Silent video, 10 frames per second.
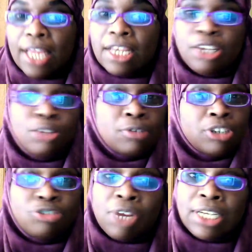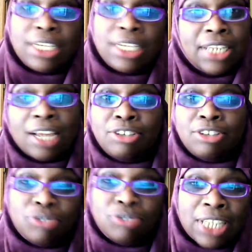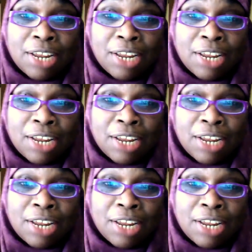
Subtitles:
and then doing a drug deal down the street later